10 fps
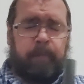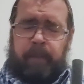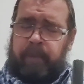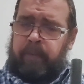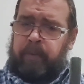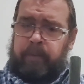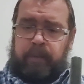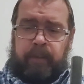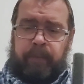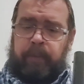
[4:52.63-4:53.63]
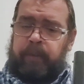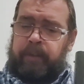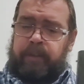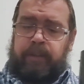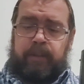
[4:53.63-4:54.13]
But if you're
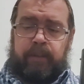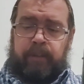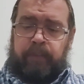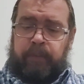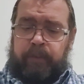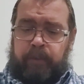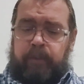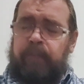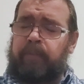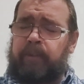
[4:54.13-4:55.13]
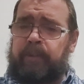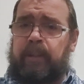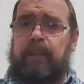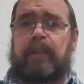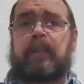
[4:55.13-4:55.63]
searching for a
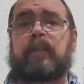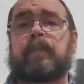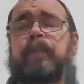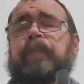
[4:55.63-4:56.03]
shotgun,